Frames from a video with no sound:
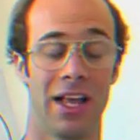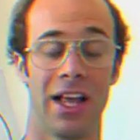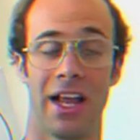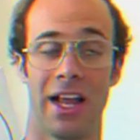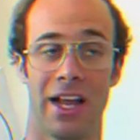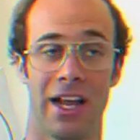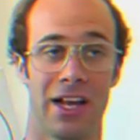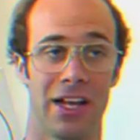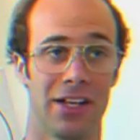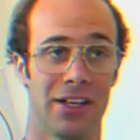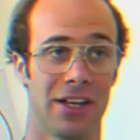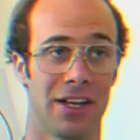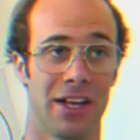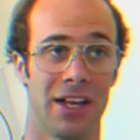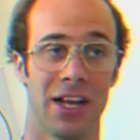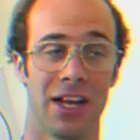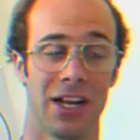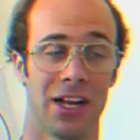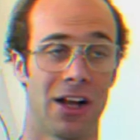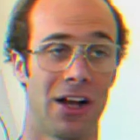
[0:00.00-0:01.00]
and
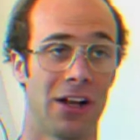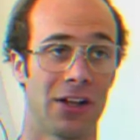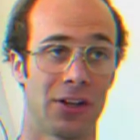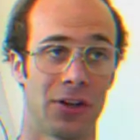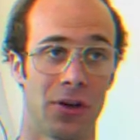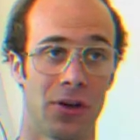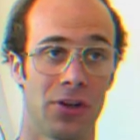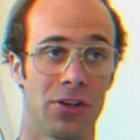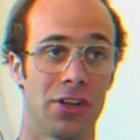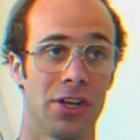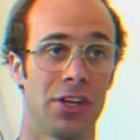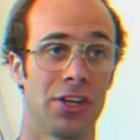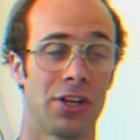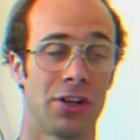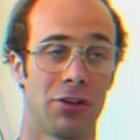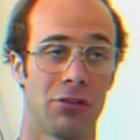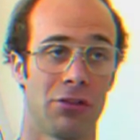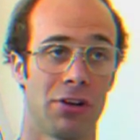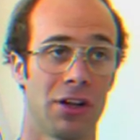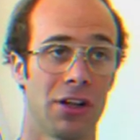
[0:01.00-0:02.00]
it got turned
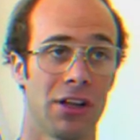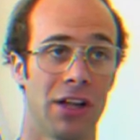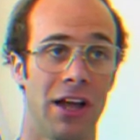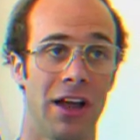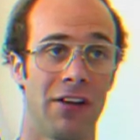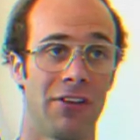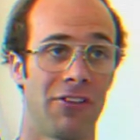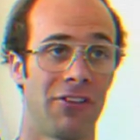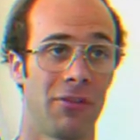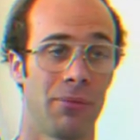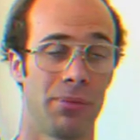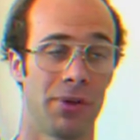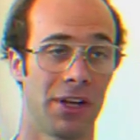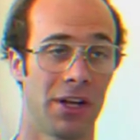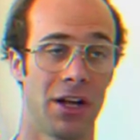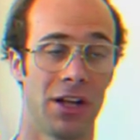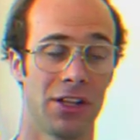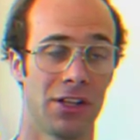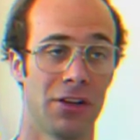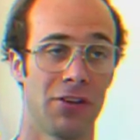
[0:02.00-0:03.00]
into real life
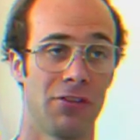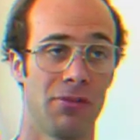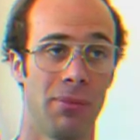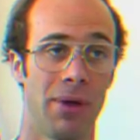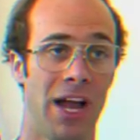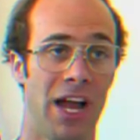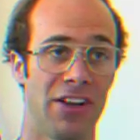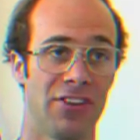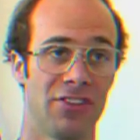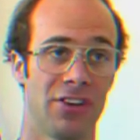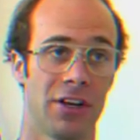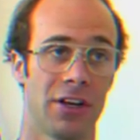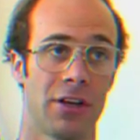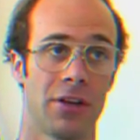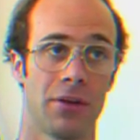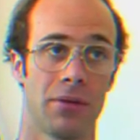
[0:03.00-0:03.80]
because of magic.